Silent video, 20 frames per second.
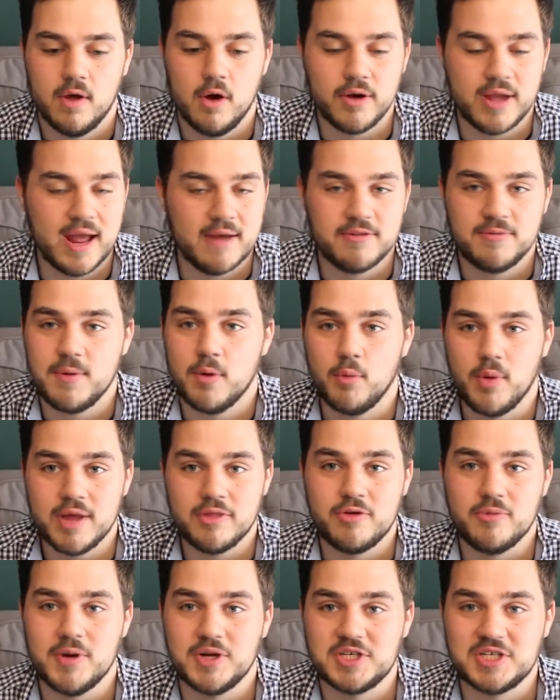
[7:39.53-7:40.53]
Okay, I spent
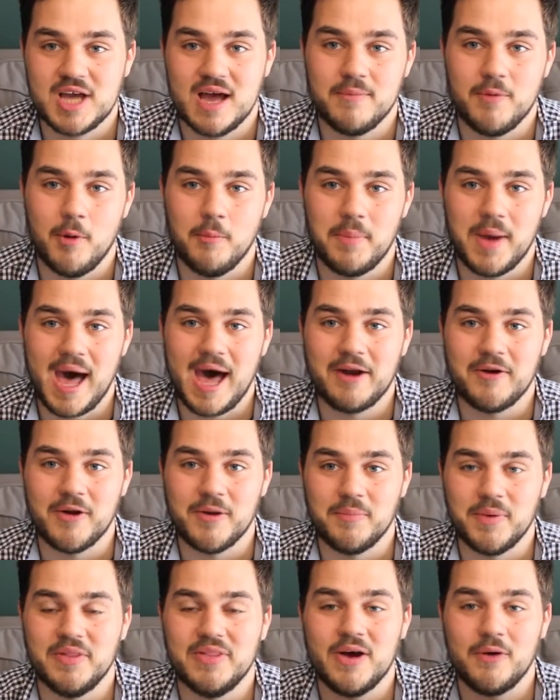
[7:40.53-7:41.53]
way too much time on
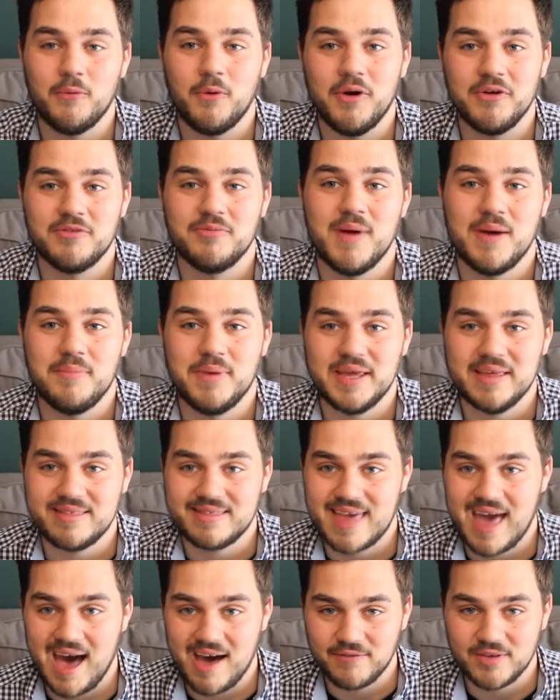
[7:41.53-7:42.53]
battery, but that was my
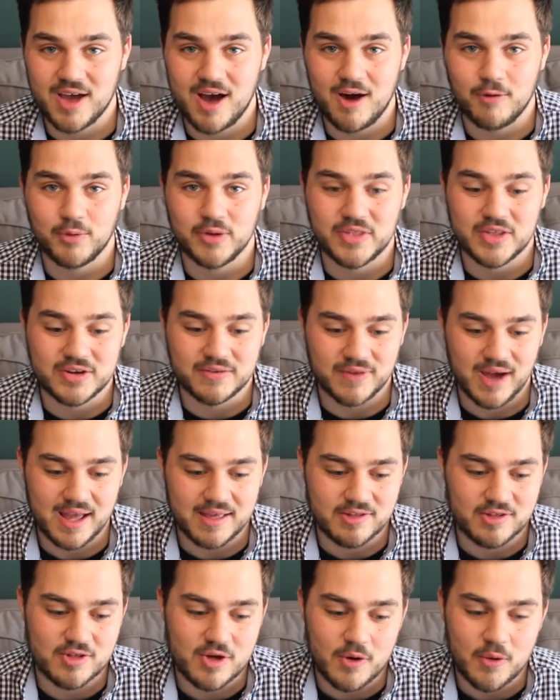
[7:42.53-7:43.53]
biggest caveat with the
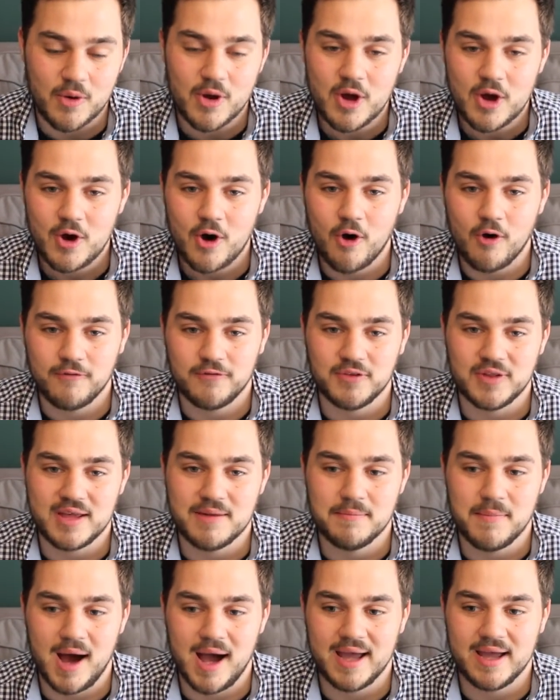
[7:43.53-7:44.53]
device, so
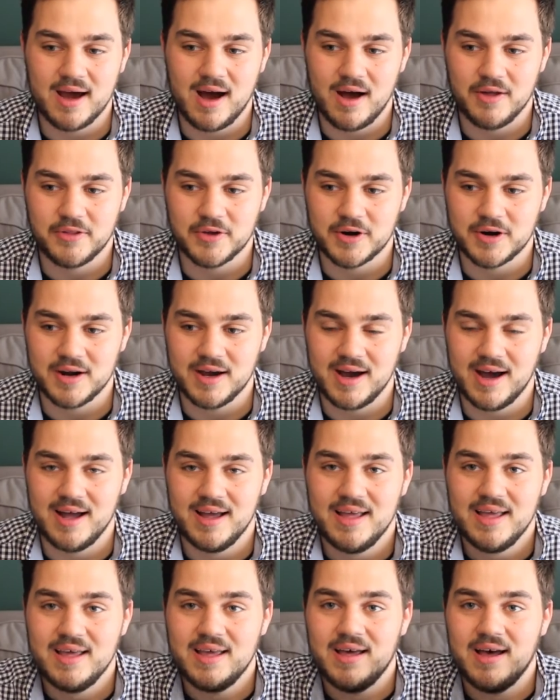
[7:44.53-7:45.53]
hopefully my other
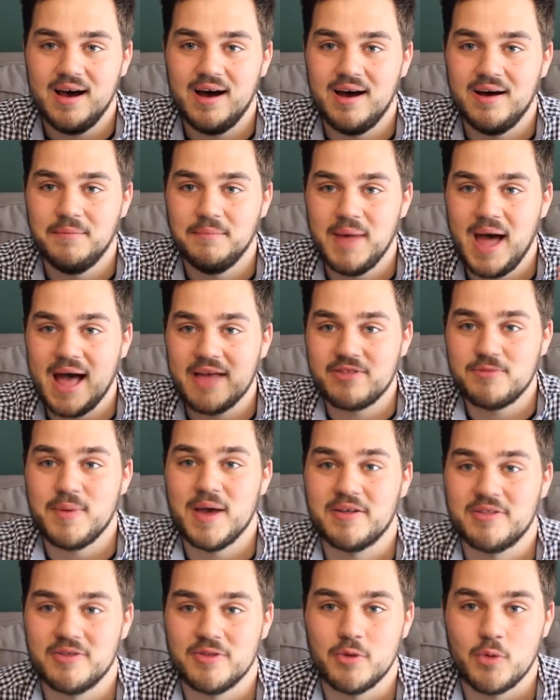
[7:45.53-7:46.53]

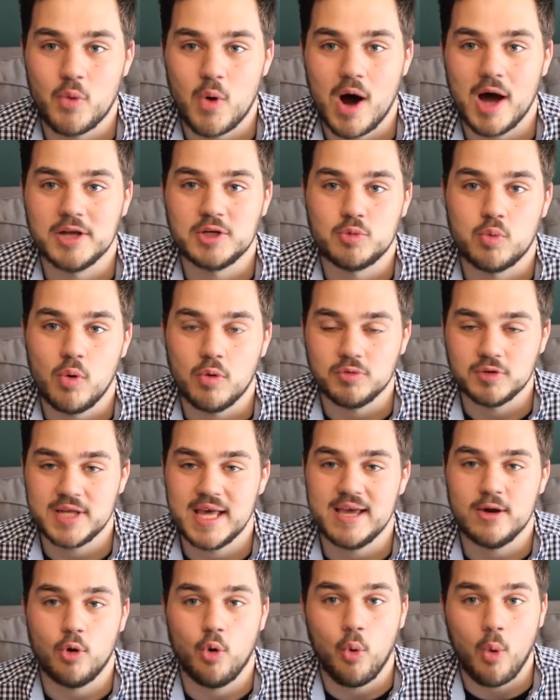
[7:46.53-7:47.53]
aspects of the watch won't
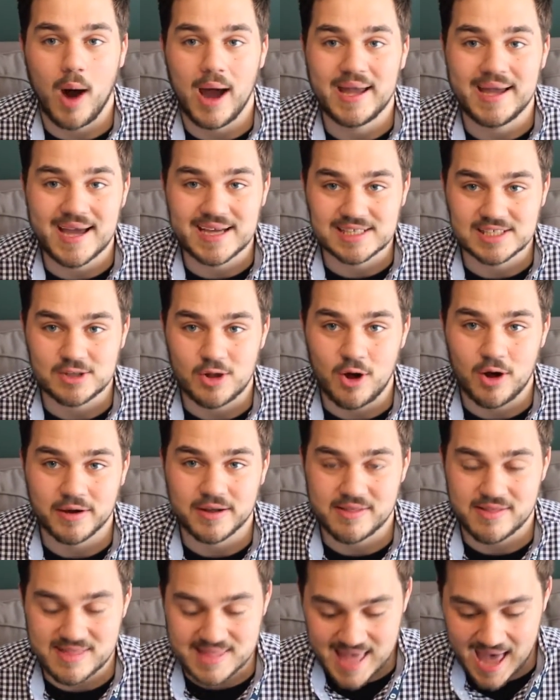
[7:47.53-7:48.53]
take quite as
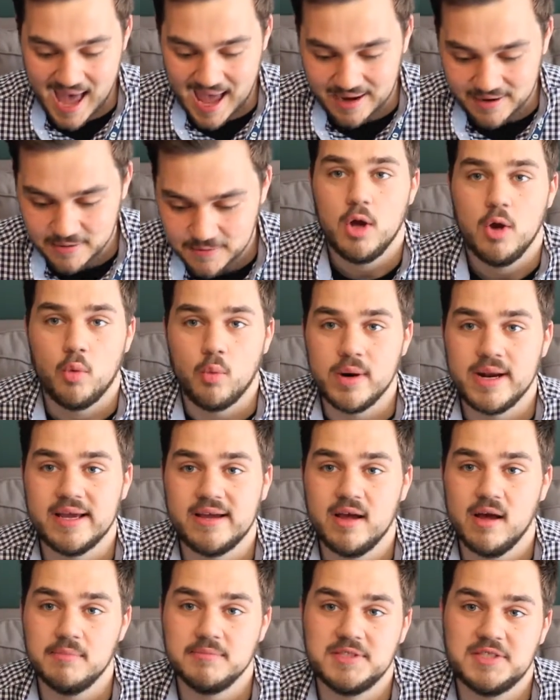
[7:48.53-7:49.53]
long as that. When
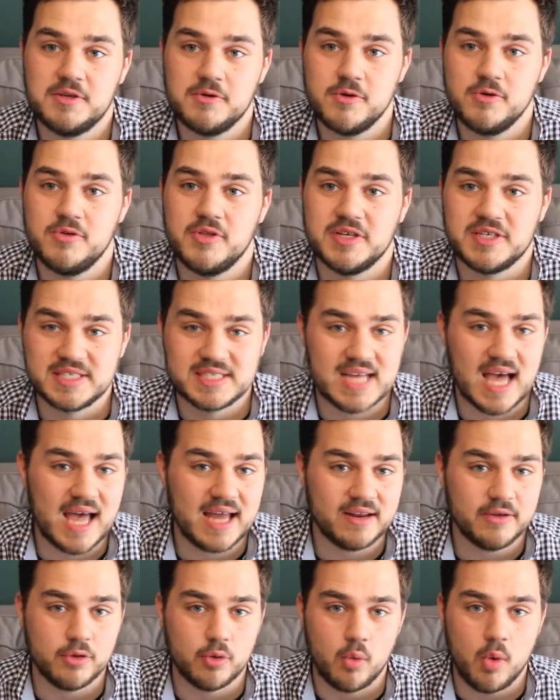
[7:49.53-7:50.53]
it comes to the
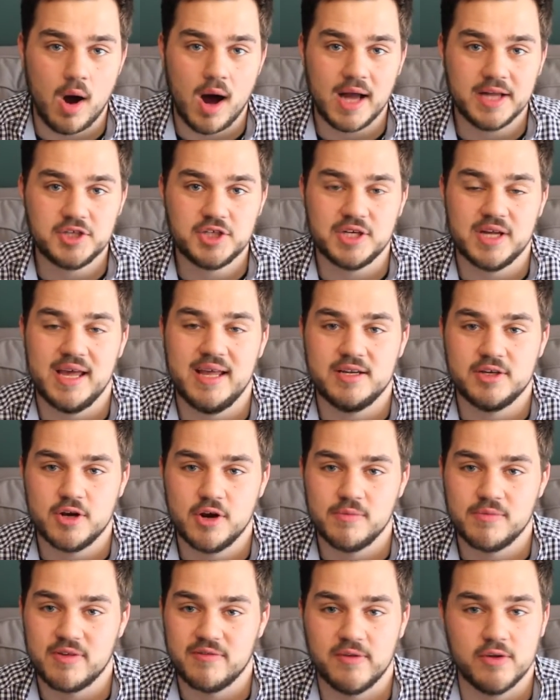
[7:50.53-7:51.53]
design of the watch, in
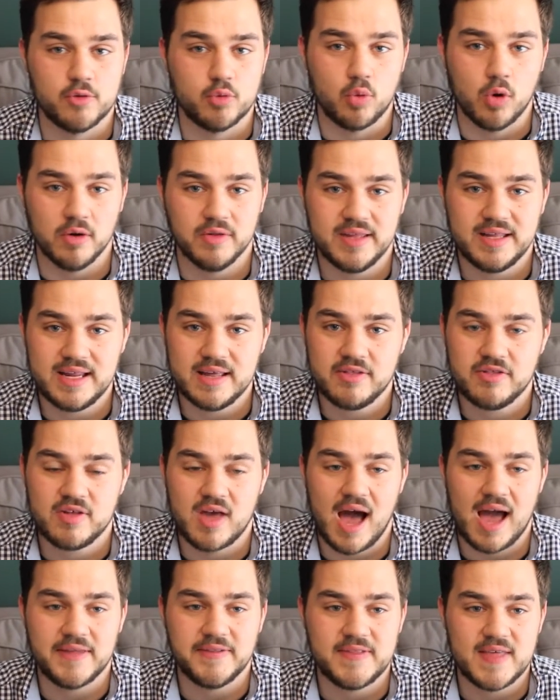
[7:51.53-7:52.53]
terms of its
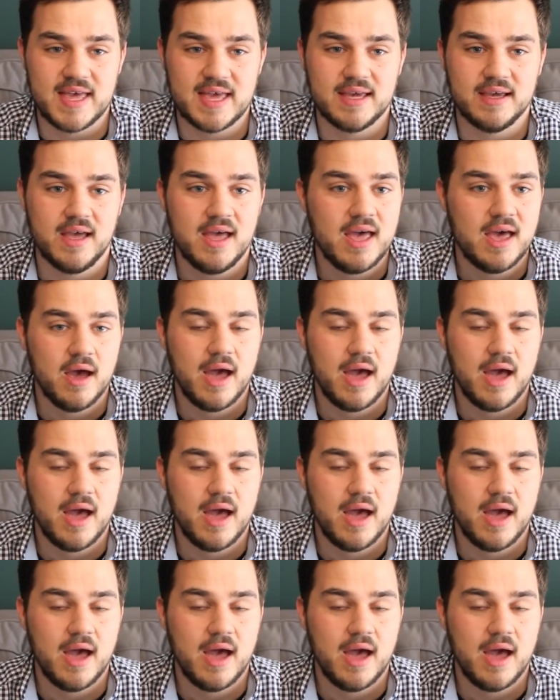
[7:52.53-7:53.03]
worthiness, I think